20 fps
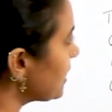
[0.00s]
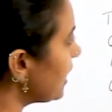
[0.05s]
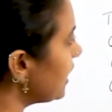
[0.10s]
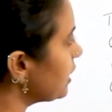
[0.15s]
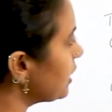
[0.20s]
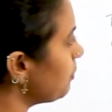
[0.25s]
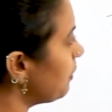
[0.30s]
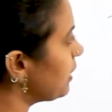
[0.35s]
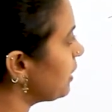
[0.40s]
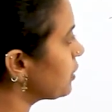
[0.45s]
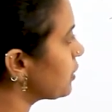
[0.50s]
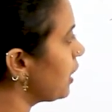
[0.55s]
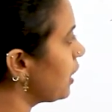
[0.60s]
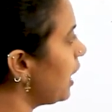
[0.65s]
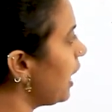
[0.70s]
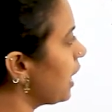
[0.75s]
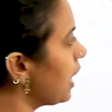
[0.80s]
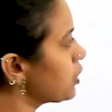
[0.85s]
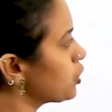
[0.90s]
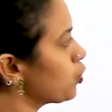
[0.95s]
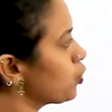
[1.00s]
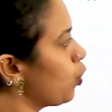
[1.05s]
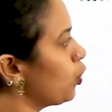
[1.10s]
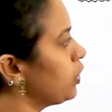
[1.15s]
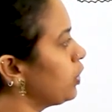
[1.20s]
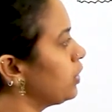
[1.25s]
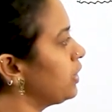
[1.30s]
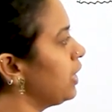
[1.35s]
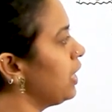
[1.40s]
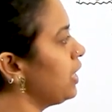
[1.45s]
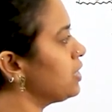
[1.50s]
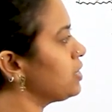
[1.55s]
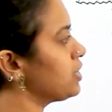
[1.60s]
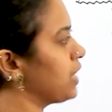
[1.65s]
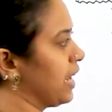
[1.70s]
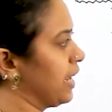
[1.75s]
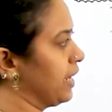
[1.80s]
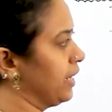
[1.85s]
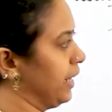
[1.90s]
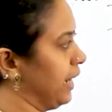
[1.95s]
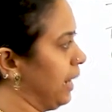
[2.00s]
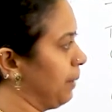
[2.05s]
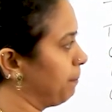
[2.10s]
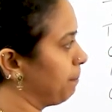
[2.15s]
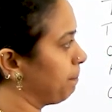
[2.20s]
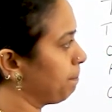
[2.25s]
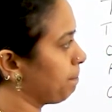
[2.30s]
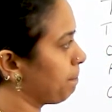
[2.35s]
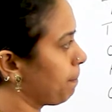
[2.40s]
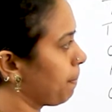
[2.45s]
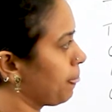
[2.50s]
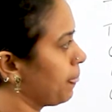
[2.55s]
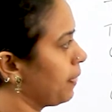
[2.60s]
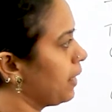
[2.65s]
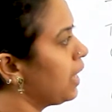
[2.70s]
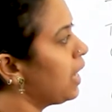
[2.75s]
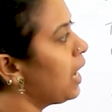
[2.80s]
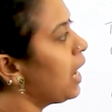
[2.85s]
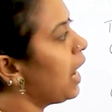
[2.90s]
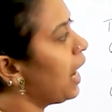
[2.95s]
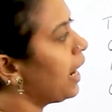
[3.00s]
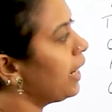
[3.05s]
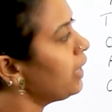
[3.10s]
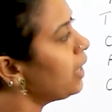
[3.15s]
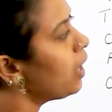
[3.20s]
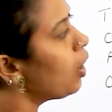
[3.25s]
centimeter as shown in the diagram. And